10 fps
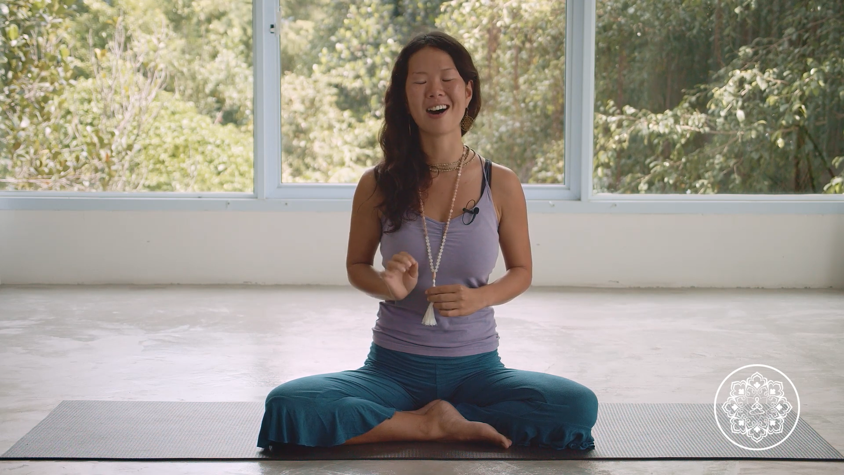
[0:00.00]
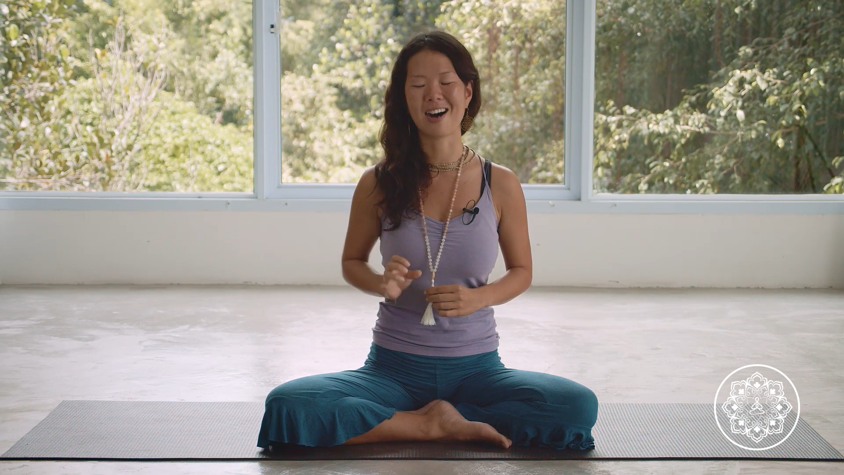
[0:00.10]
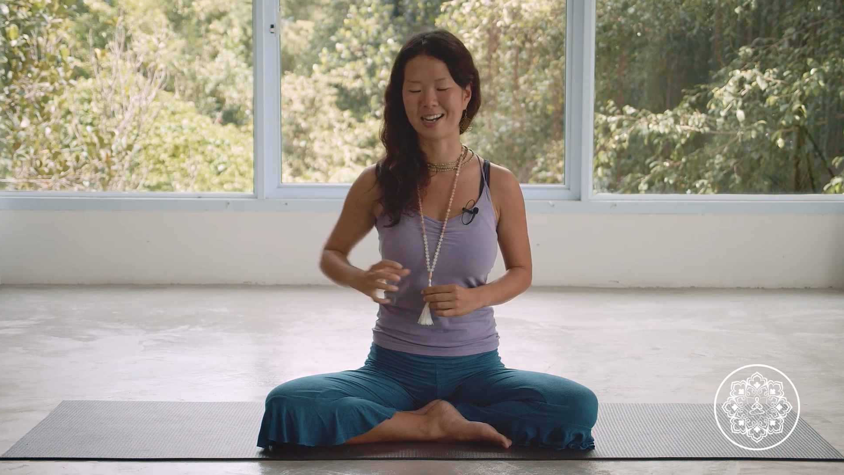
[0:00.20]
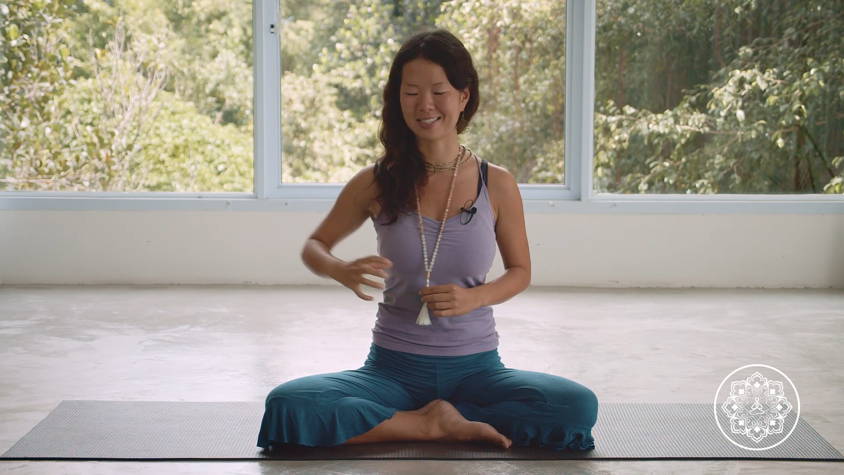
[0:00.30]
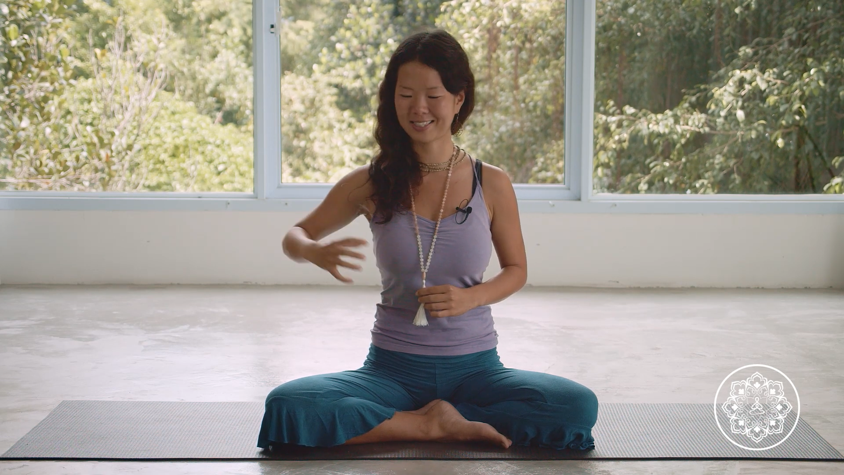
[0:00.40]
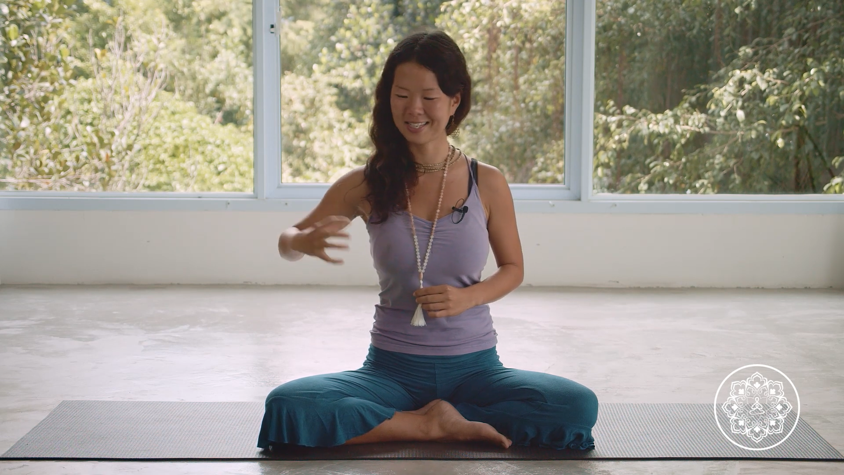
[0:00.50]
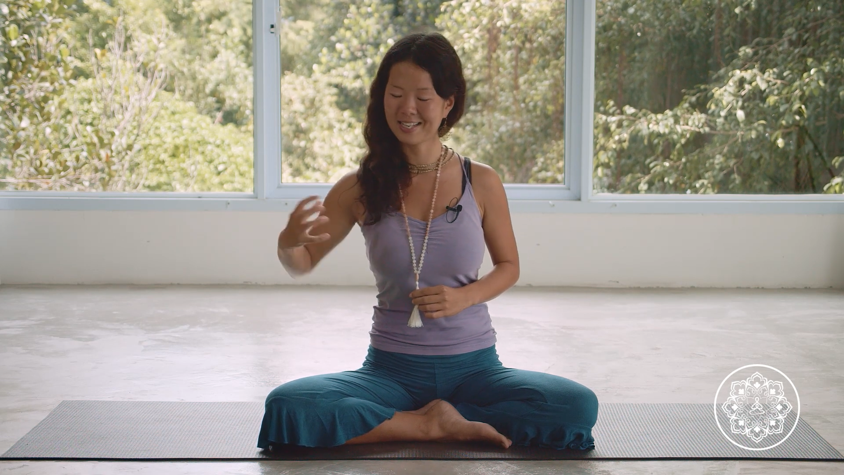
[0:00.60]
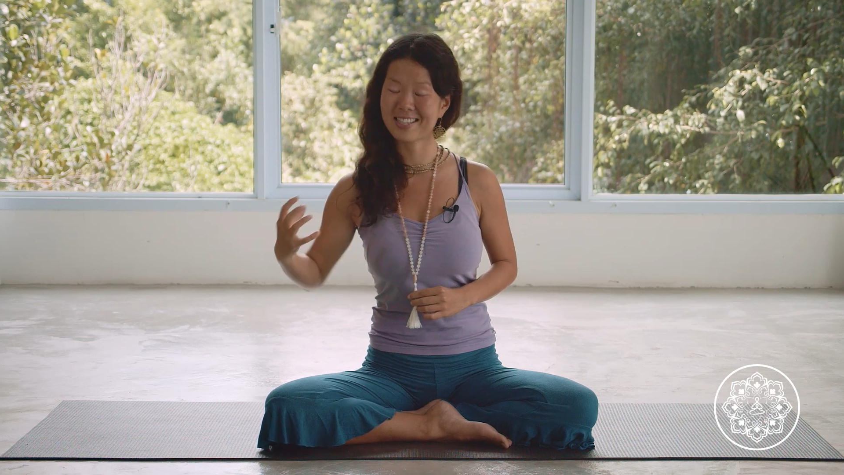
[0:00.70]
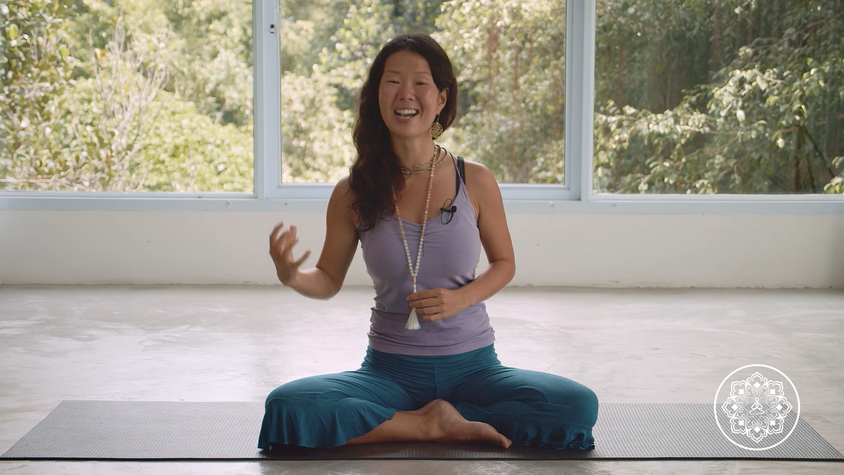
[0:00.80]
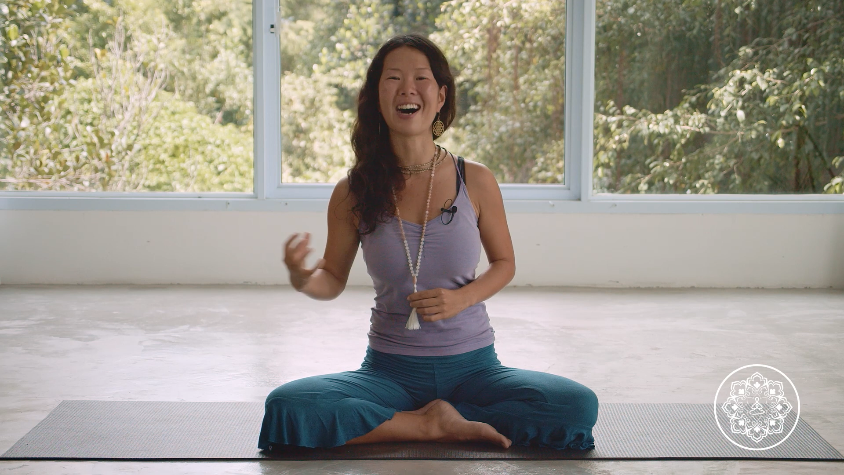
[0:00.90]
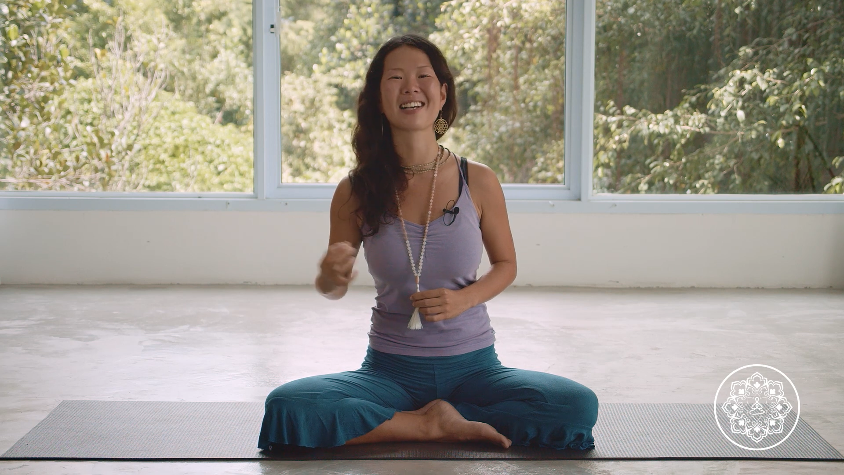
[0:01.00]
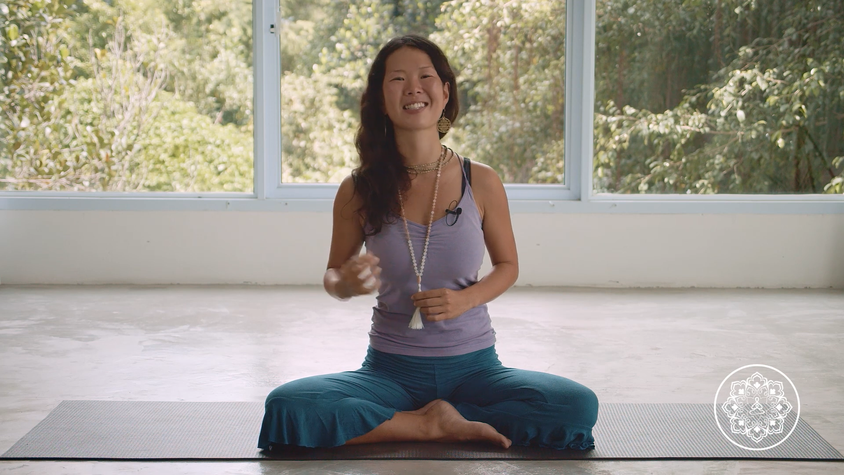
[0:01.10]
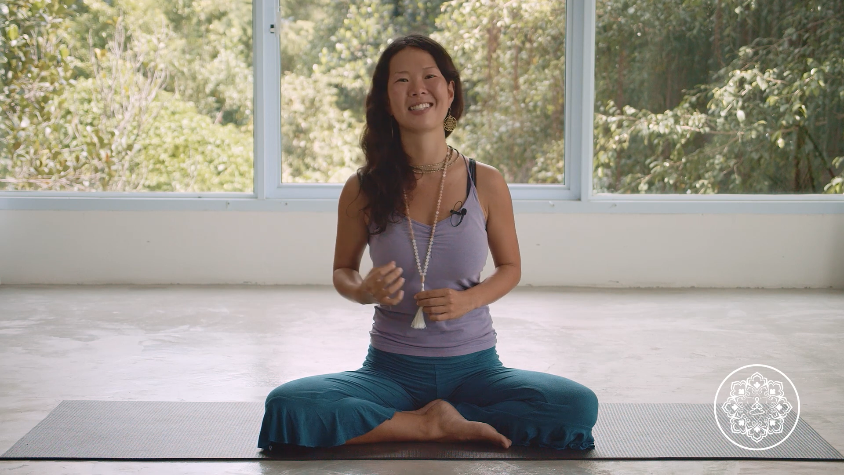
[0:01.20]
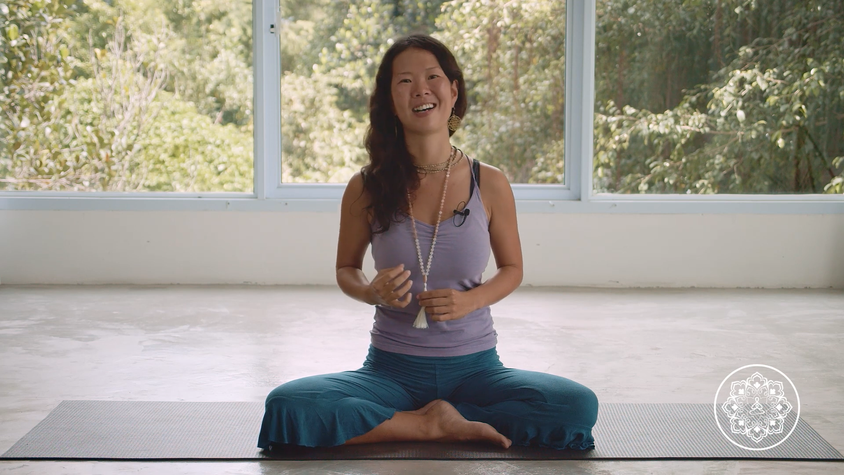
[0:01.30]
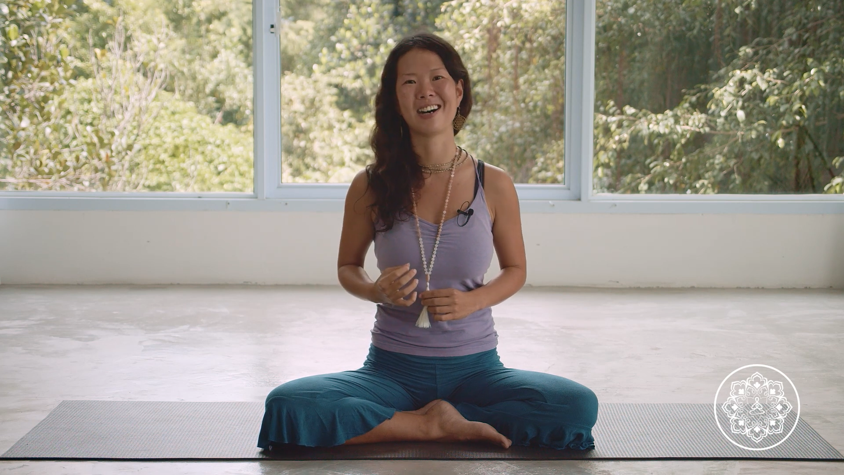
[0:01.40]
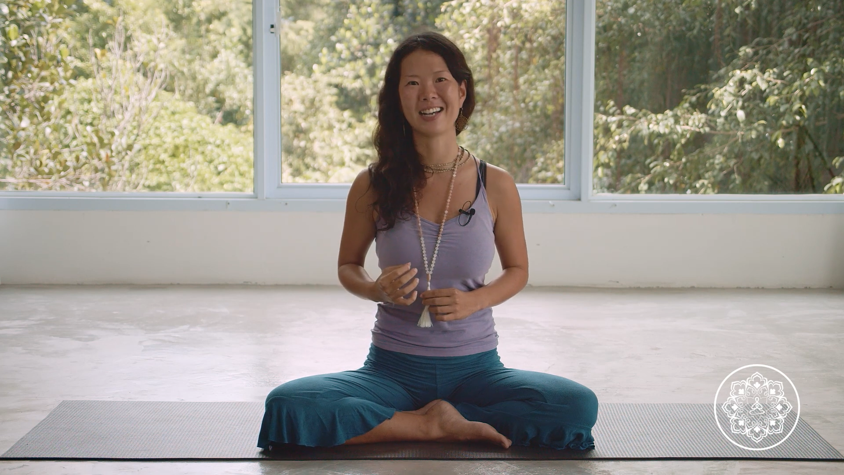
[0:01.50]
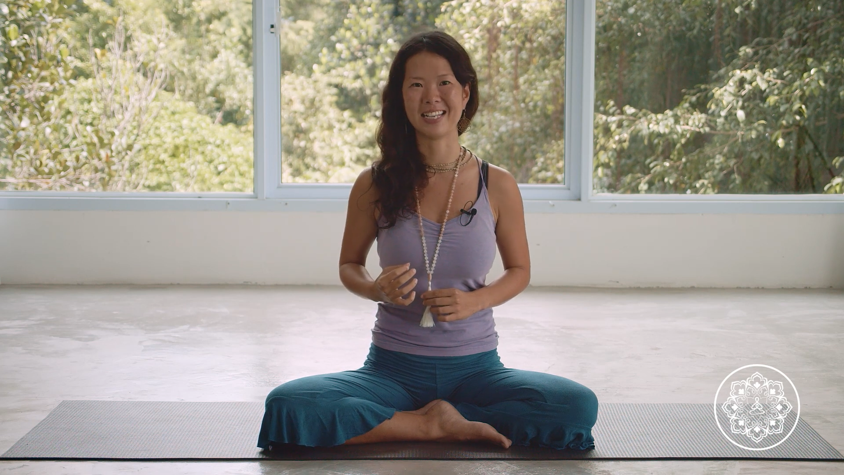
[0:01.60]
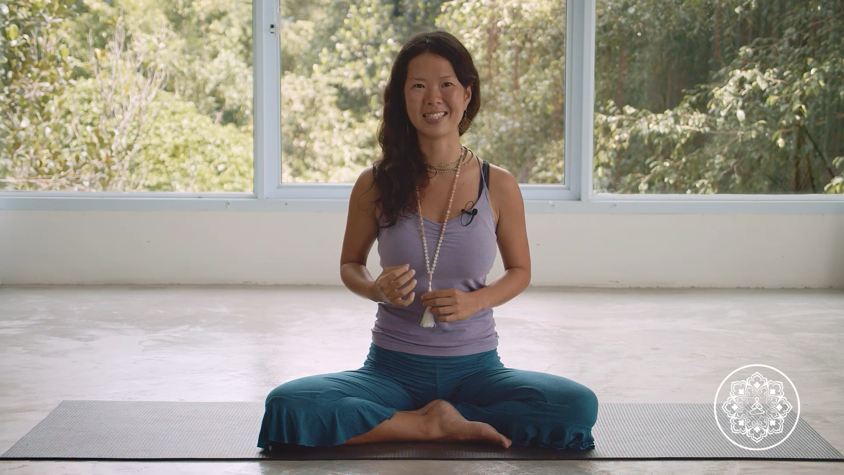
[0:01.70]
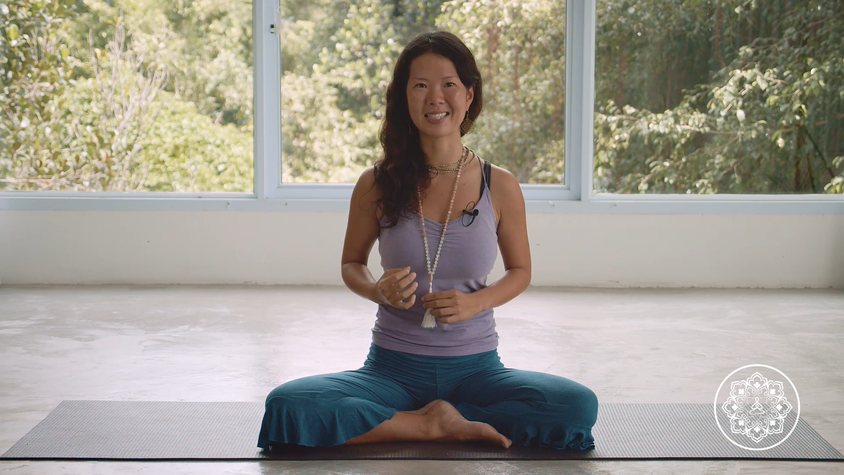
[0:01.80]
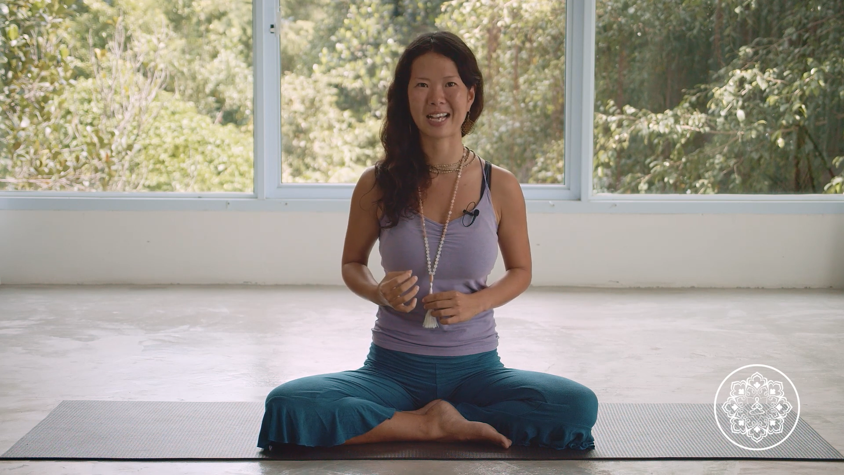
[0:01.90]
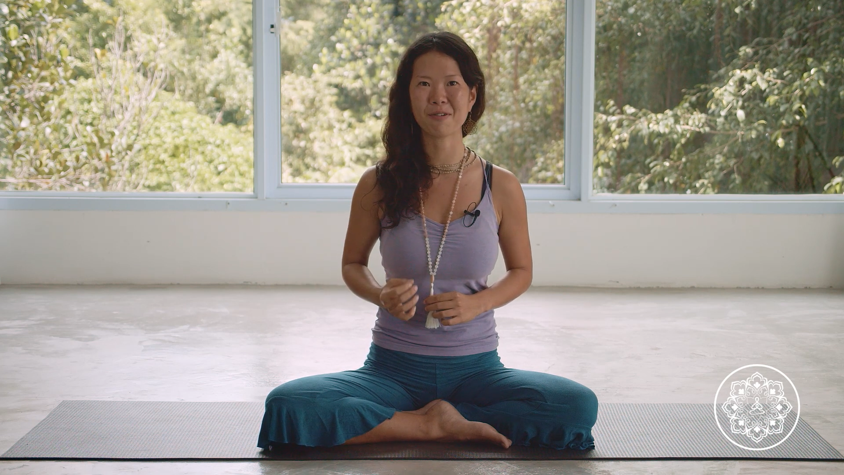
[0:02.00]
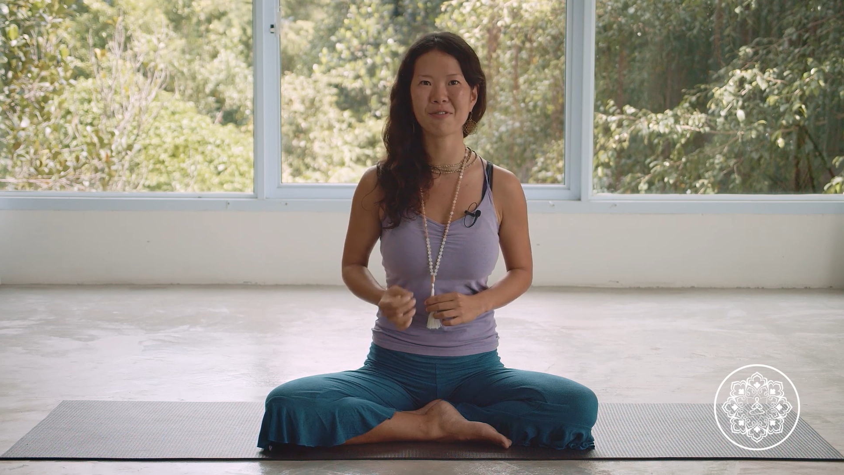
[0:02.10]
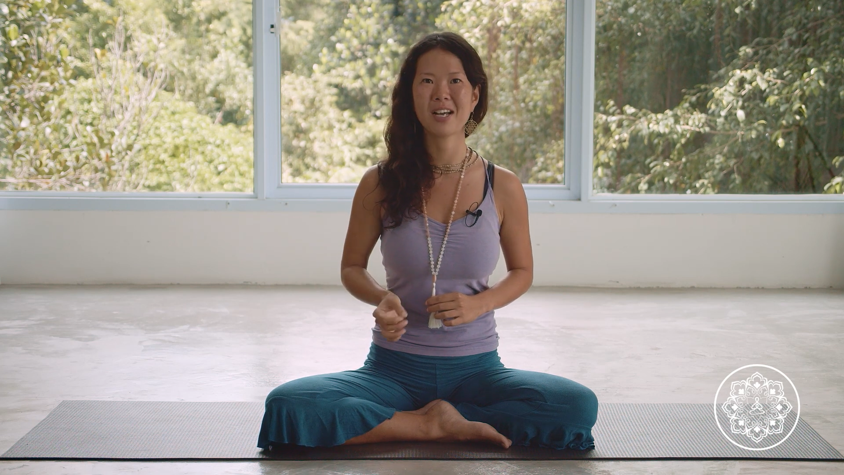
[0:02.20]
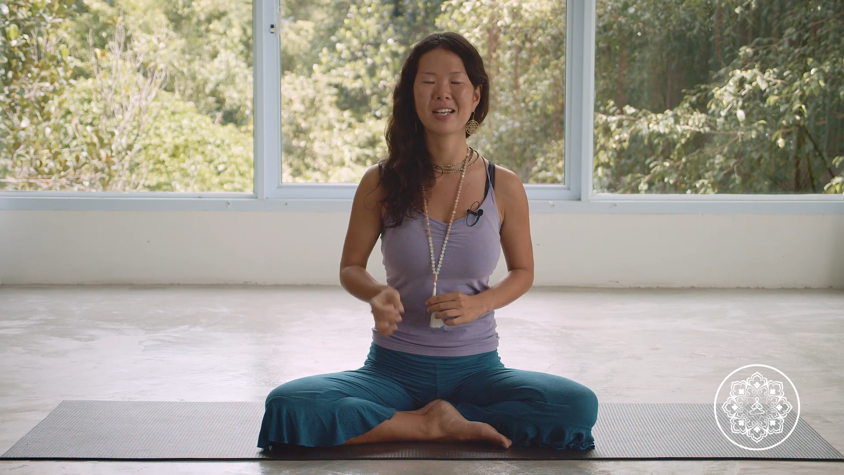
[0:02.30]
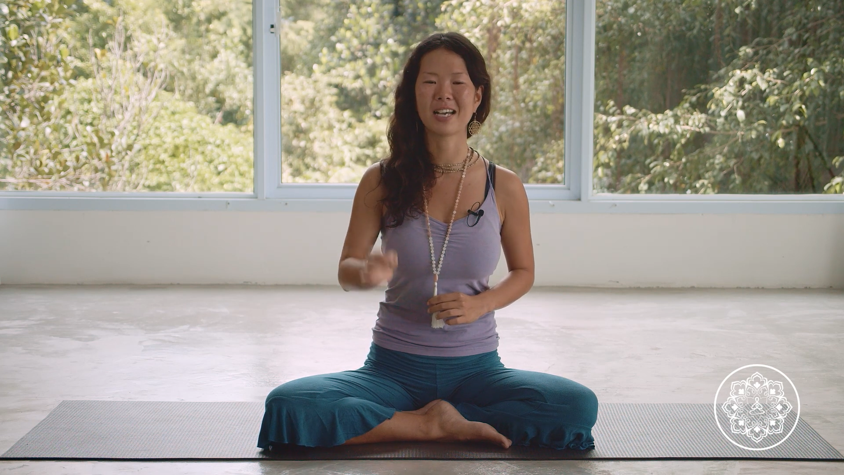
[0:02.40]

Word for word: as the asana itself,